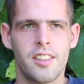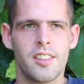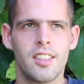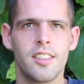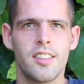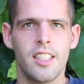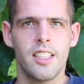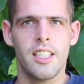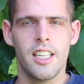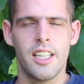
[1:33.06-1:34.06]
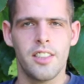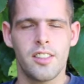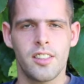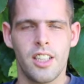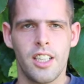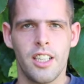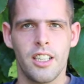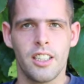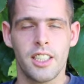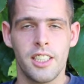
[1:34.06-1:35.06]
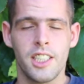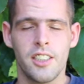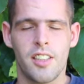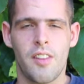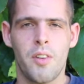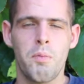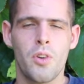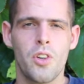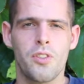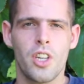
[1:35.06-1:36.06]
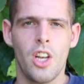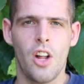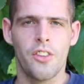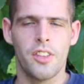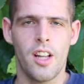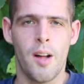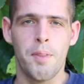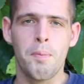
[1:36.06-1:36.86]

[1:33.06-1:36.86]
16 years the conditions have improved a lot um, the